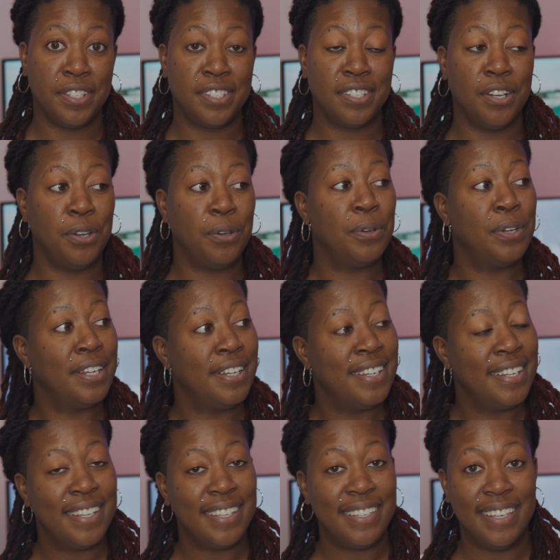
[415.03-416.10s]
So
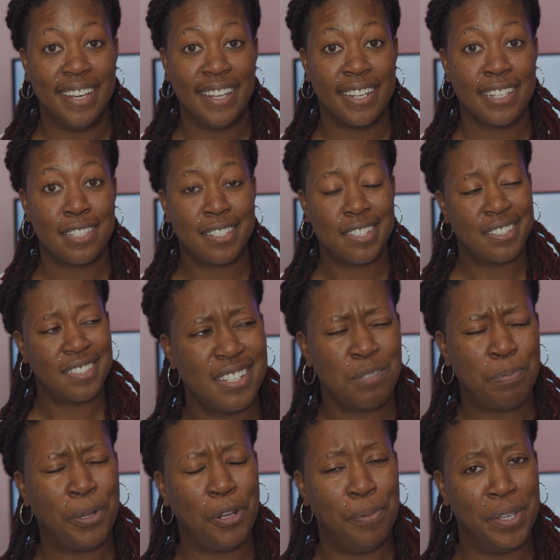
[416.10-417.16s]
yeah, that's
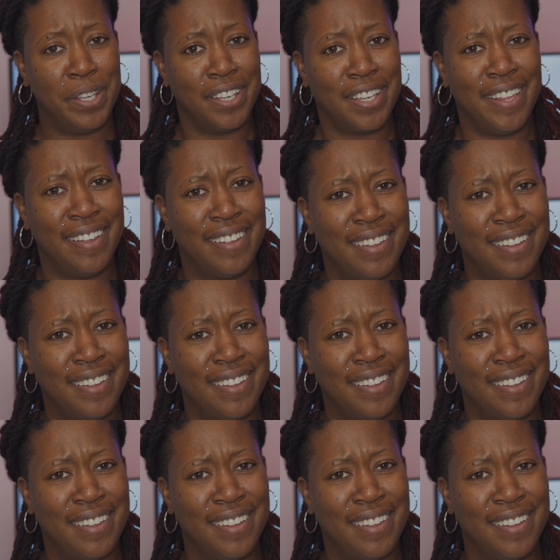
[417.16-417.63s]
pretty big.